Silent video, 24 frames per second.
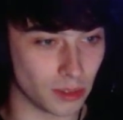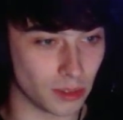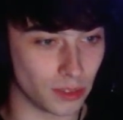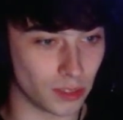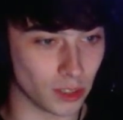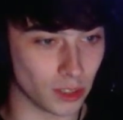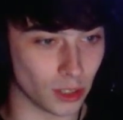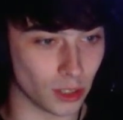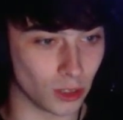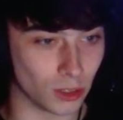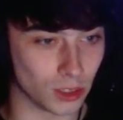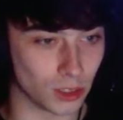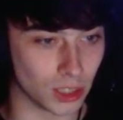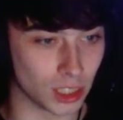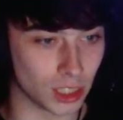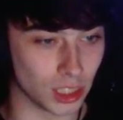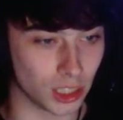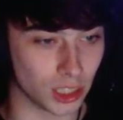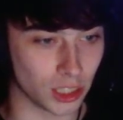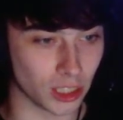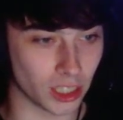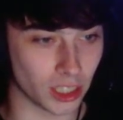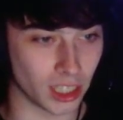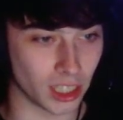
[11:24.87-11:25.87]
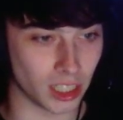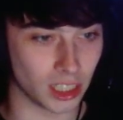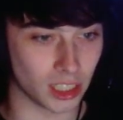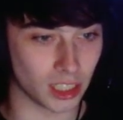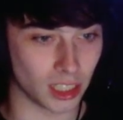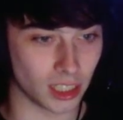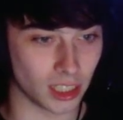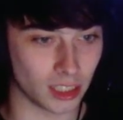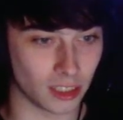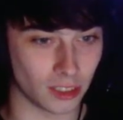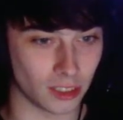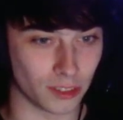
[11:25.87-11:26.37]
with your own Jinchuriki
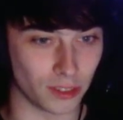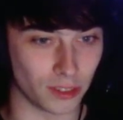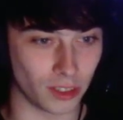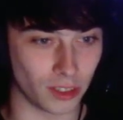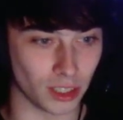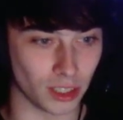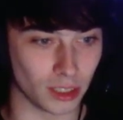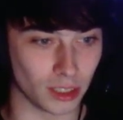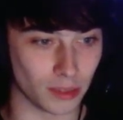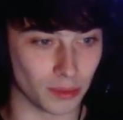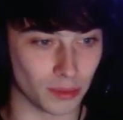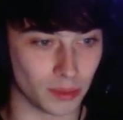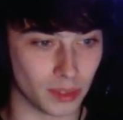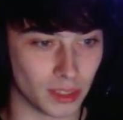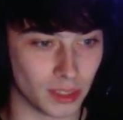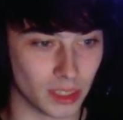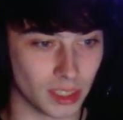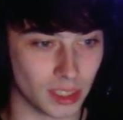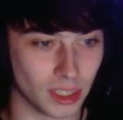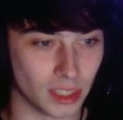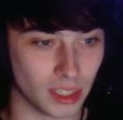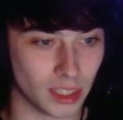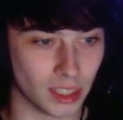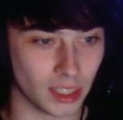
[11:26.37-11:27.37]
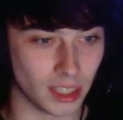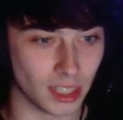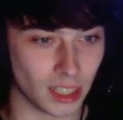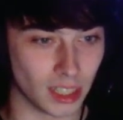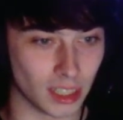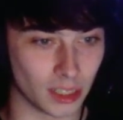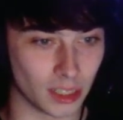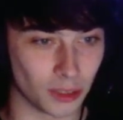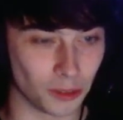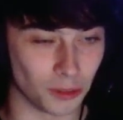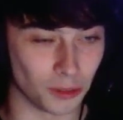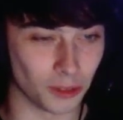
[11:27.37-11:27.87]
chakra volume.
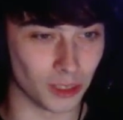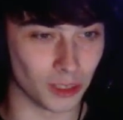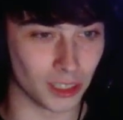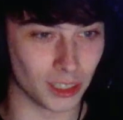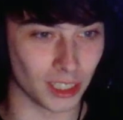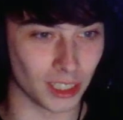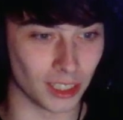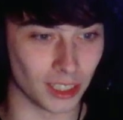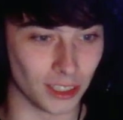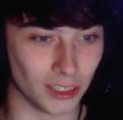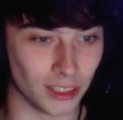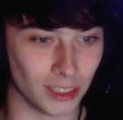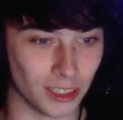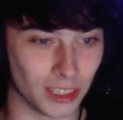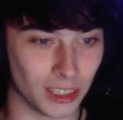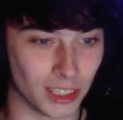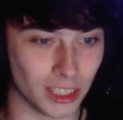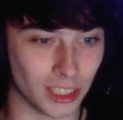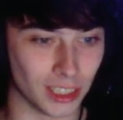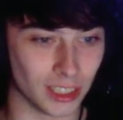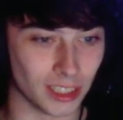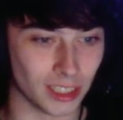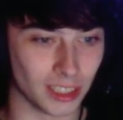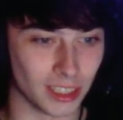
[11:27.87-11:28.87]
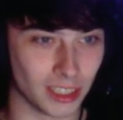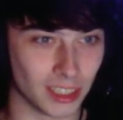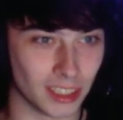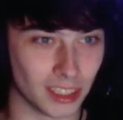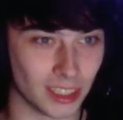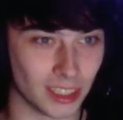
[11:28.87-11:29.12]
I don't want to lose you.